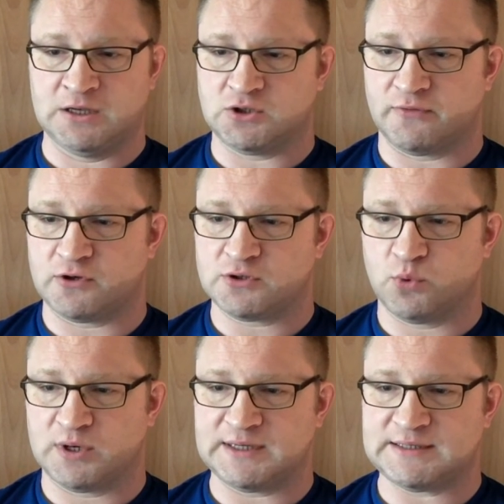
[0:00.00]
So the first
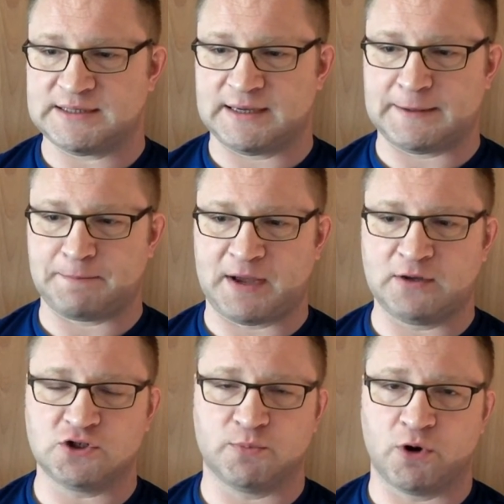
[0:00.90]
one is I
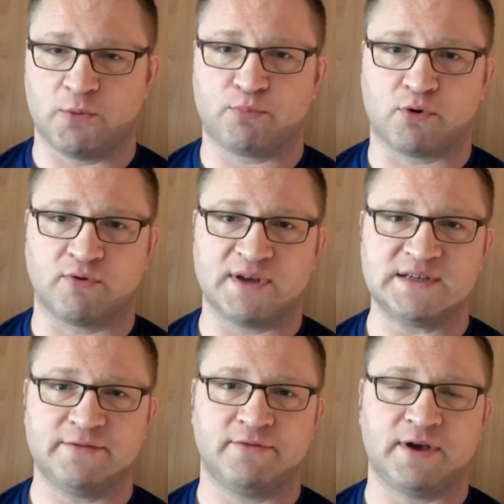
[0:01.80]
use a
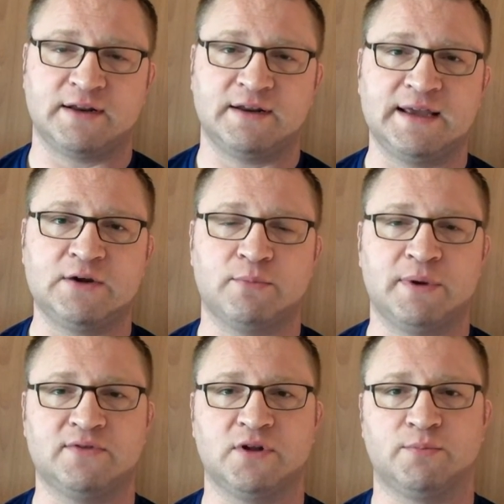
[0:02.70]
progressive and an
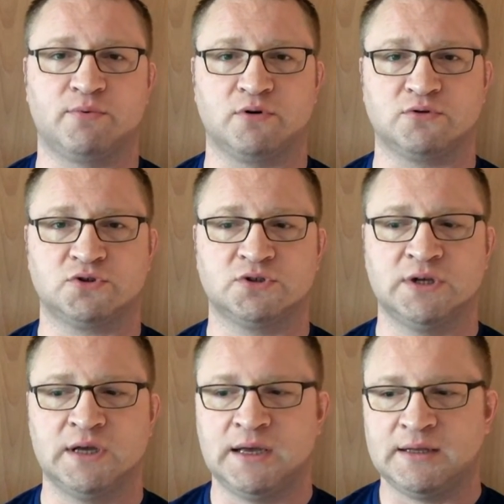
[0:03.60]
incremental approach.
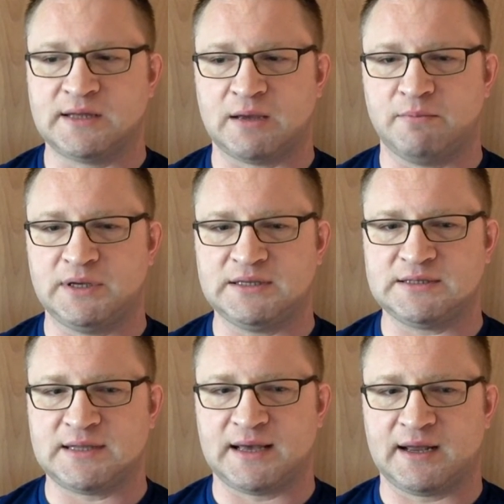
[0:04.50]
That
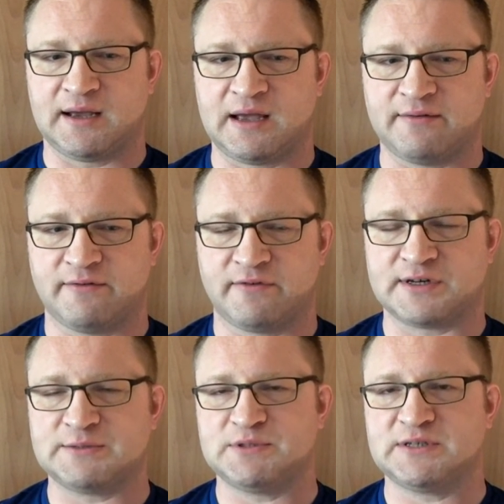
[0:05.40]
means that I have a
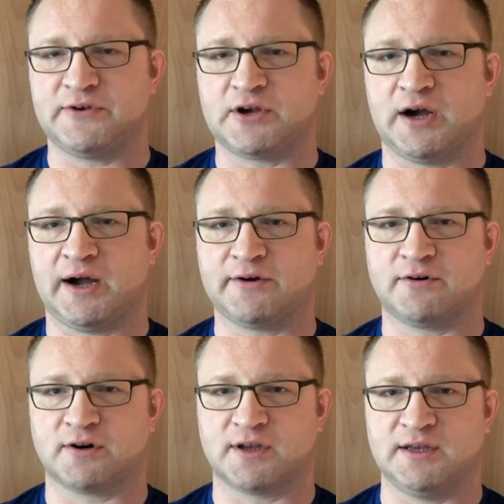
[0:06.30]
very specific
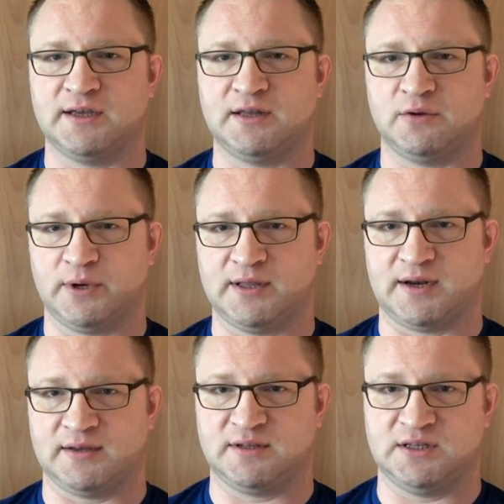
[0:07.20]
hierarchy in the way that
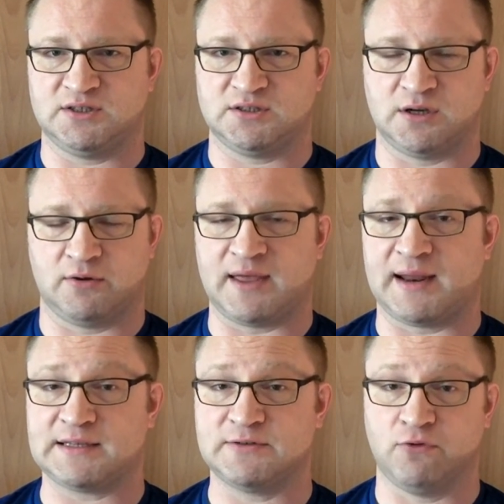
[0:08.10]
I teach. Now that
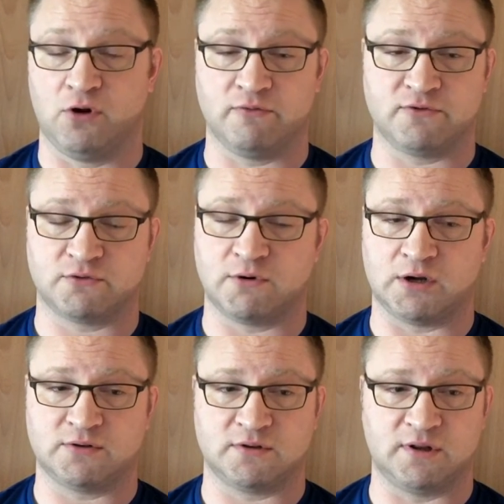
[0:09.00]
has evolved
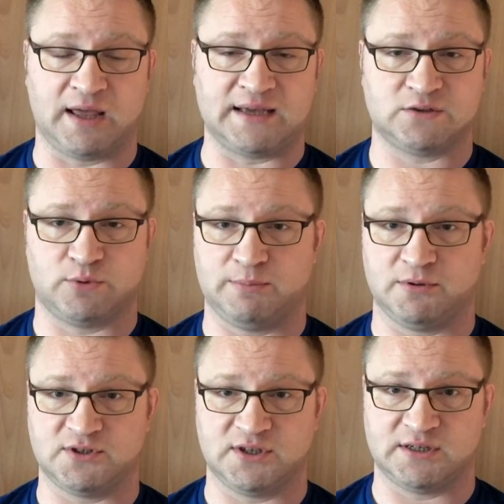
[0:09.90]
throughout the last 20
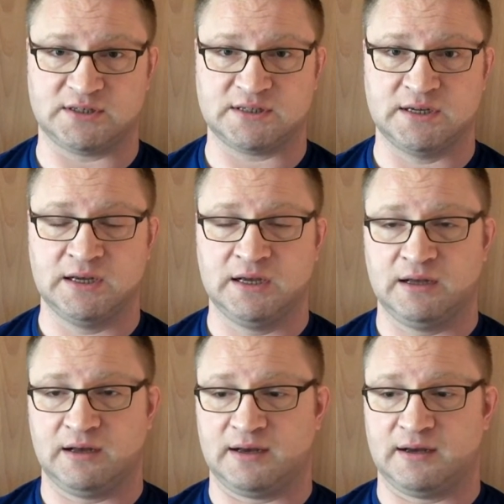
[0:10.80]
plus years.
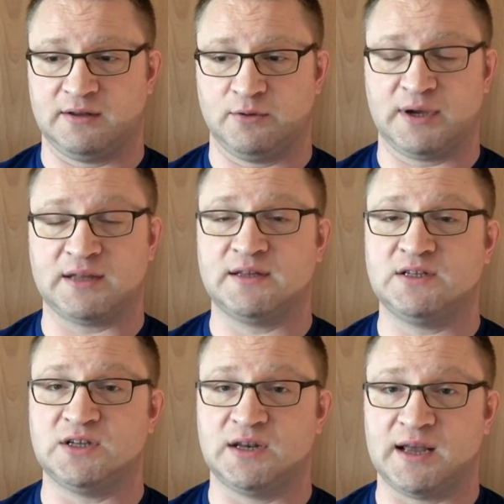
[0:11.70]
The way I
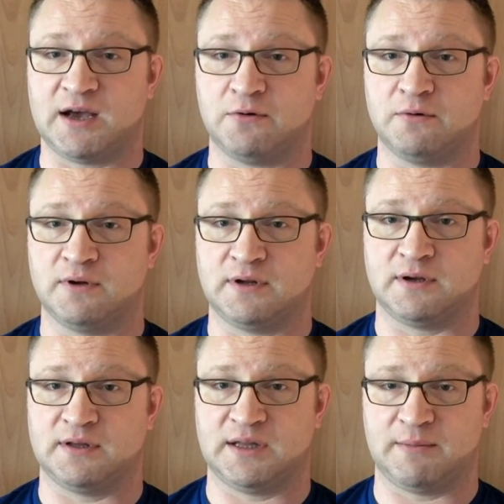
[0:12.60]
teach it now,
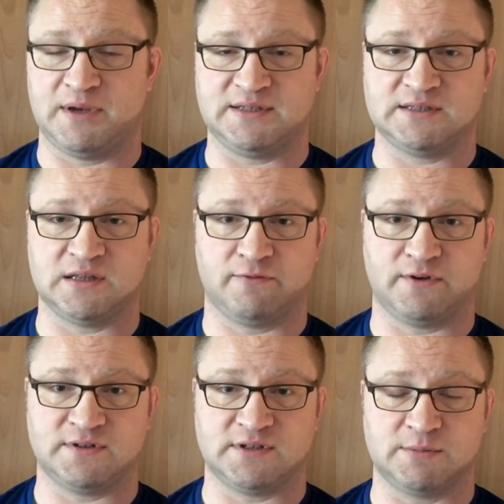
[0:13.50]
the basic
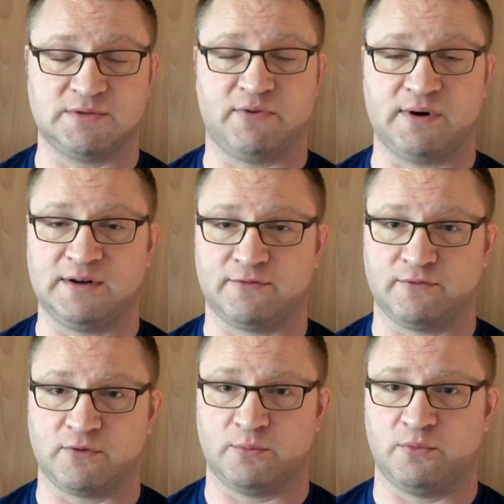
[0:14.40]
self-defense system is very
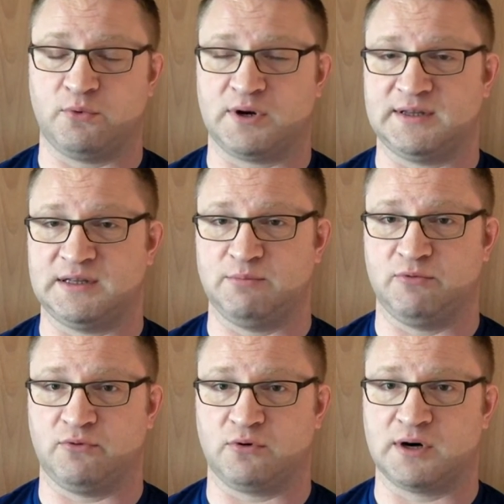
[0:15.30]
different from what I did
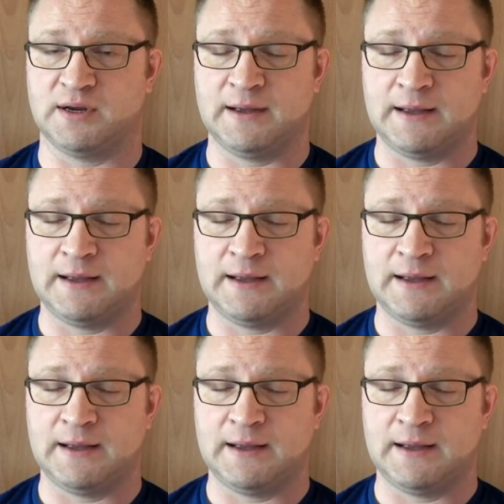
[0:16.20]
before.